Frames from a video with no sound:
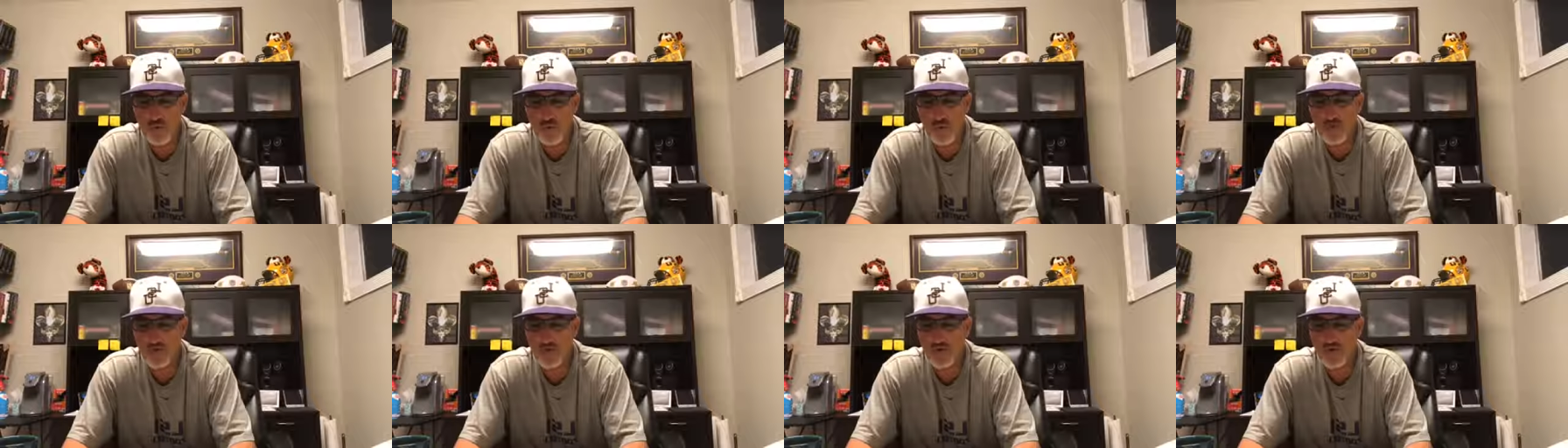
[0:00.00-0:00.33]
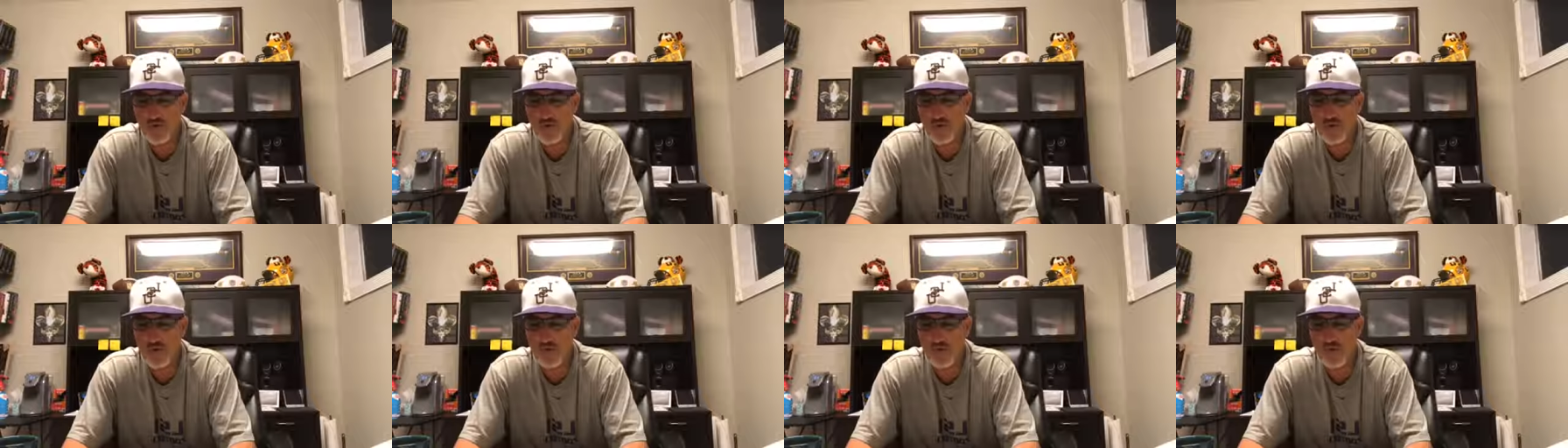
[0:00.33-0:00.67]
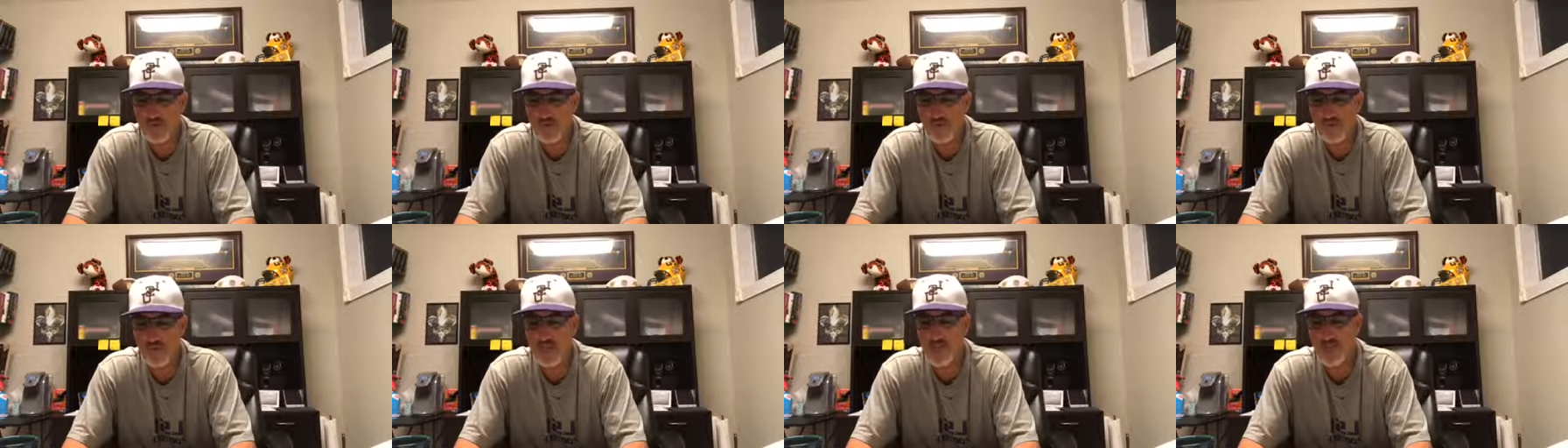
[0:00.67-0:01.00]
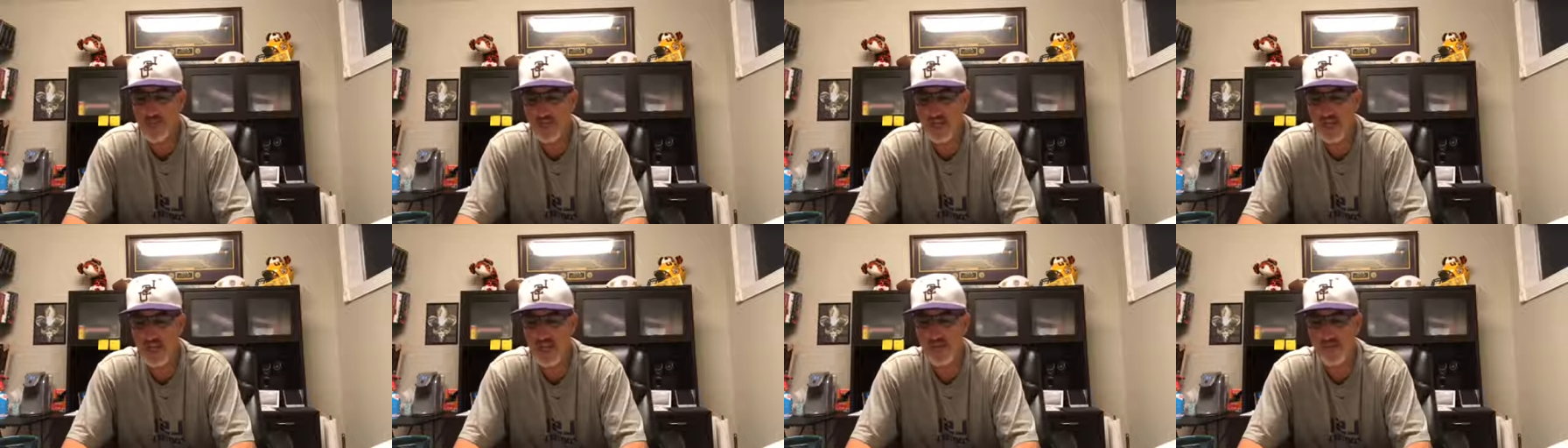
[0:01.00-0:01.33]
work of God for
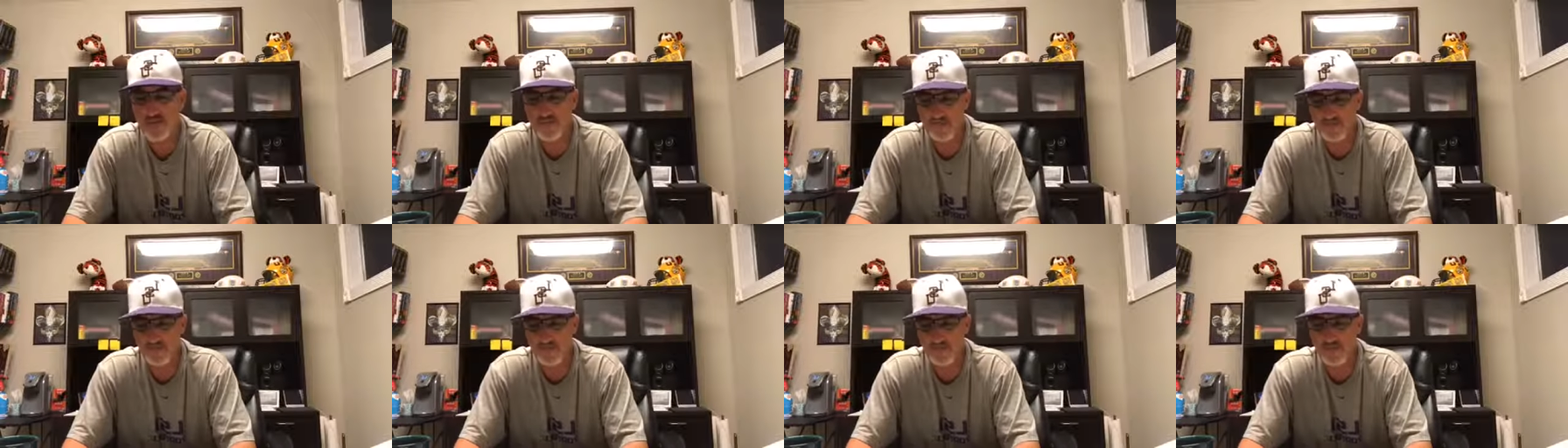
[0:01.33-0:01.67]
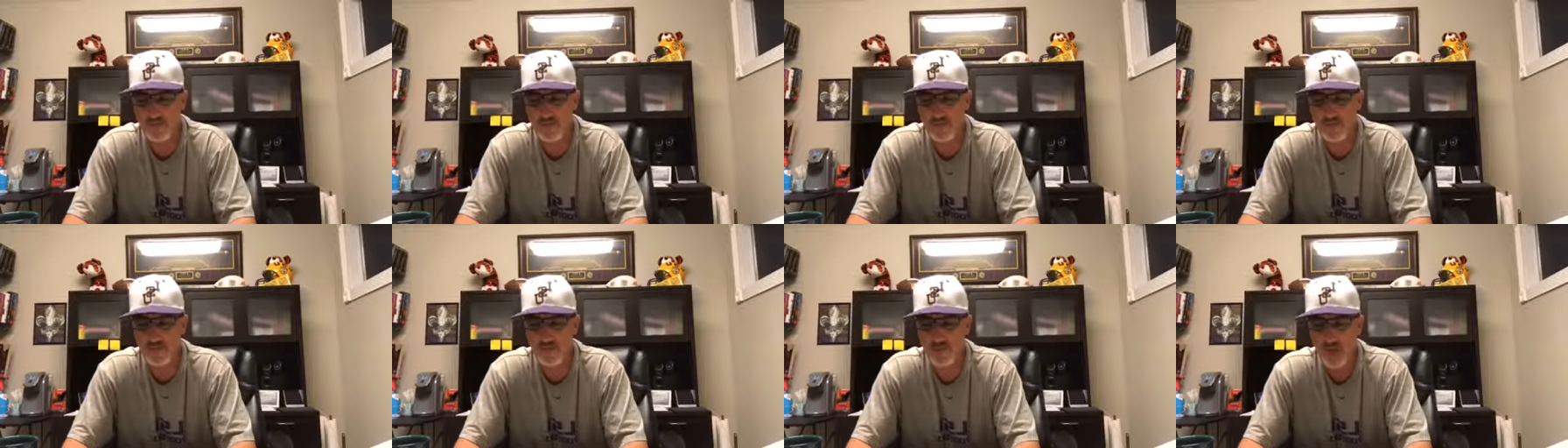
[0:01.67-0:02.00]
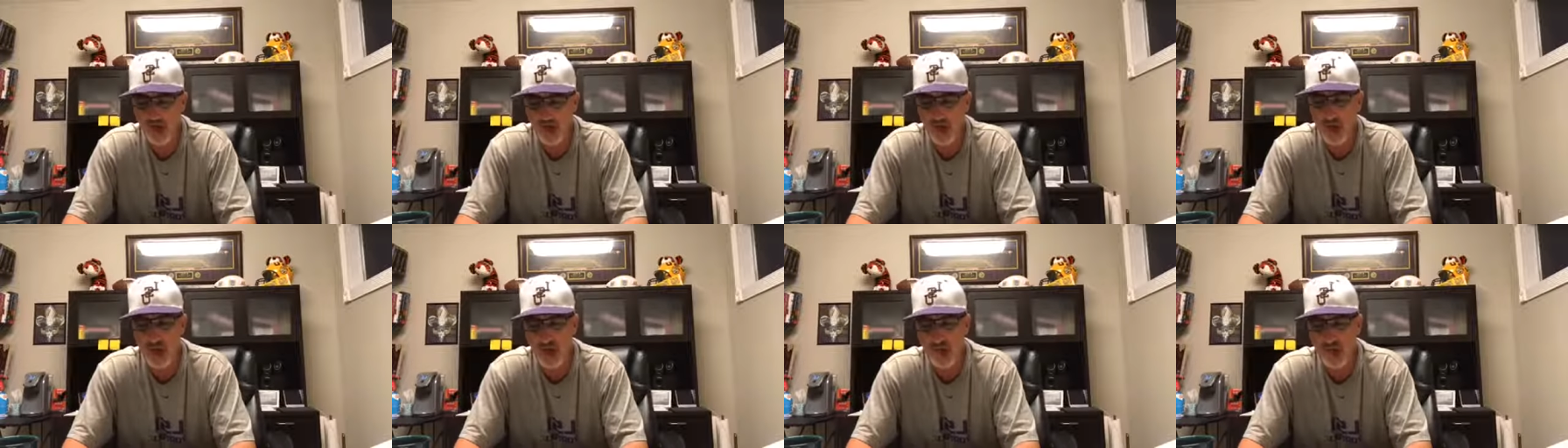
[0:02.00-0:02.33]
the sake of food.